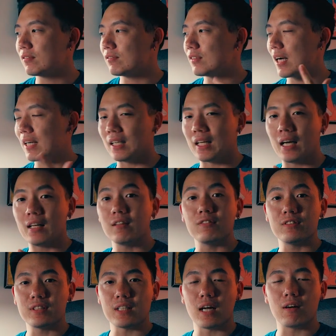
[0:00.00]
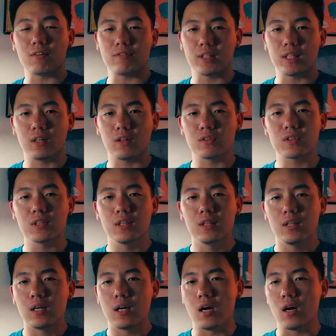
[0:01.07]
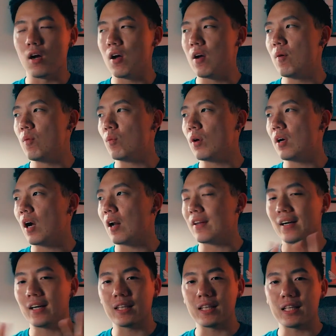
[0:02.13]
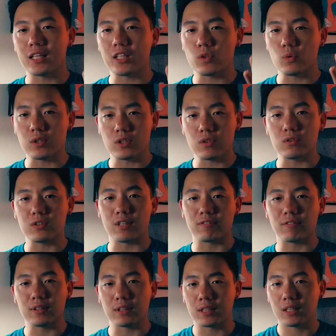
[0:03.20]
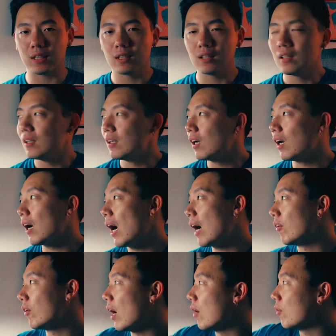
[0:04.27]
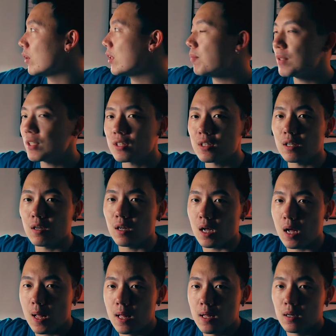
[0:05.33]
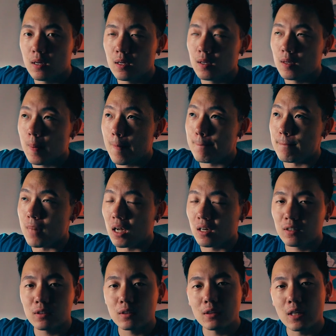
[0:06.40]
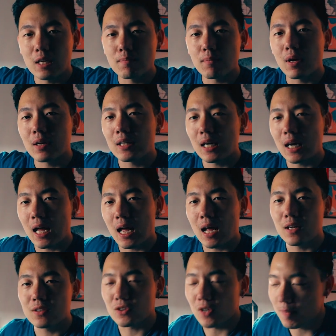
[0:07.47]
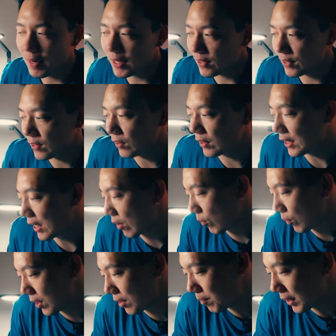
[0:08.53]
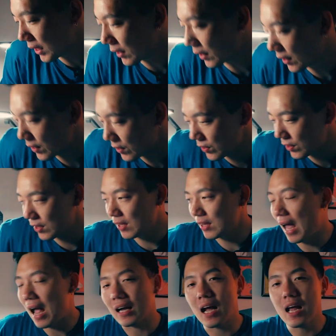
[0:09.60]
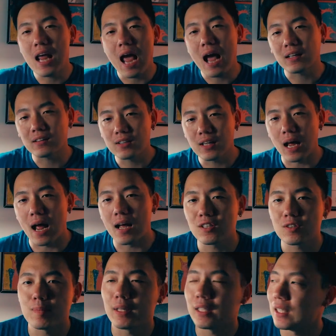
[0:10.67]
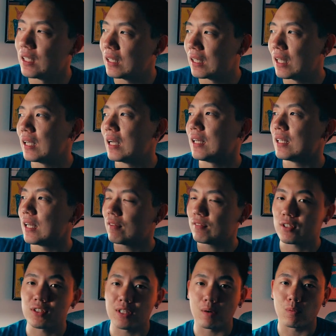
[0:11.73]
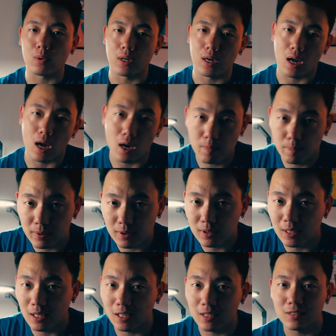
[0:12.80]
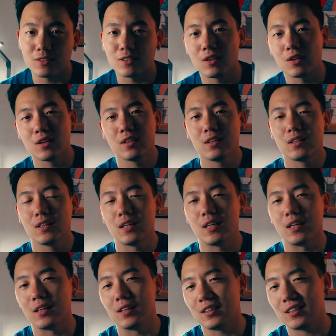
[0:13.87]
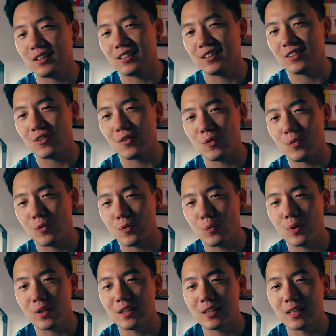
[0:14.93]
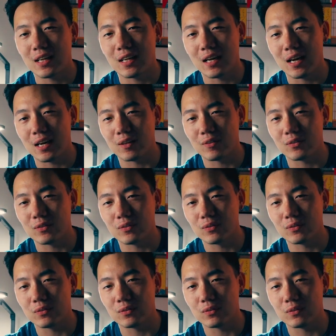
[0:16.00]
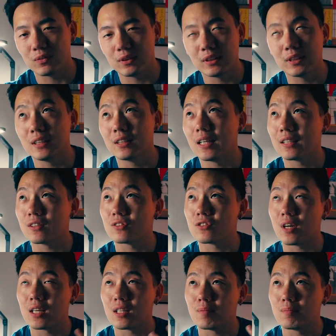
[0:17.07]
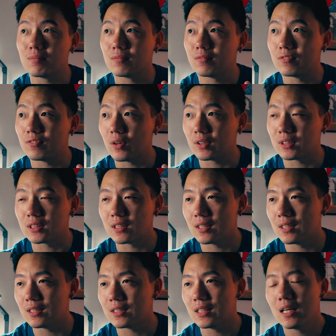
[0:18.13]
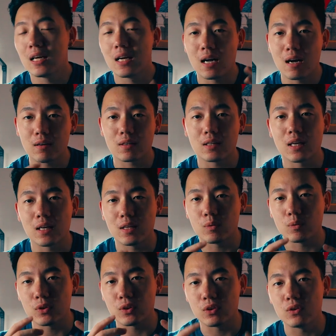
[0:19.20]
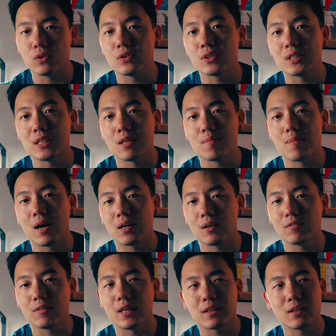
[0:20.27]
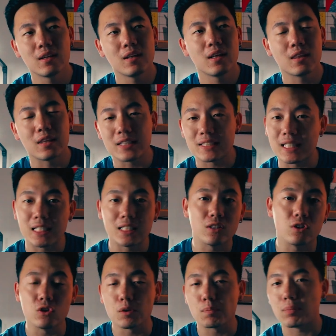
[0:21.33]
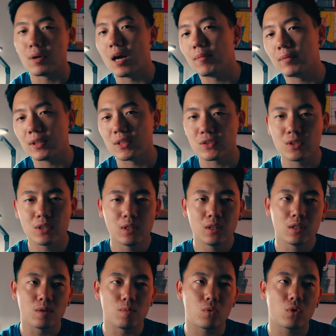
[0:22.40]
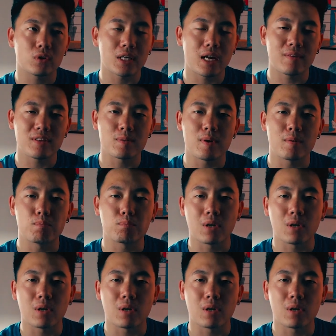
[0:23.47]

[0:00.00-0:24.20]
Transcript: talking head style videos. Are there anything that you would do differently? I really missed the monitor light bar that I have, so I might still get one, because that kind of acted as my key light. I didn't have to set one up. And one thing that I really like trying to focus on is how can I reduce the amount of like things I need to do to prep, because the more time I spend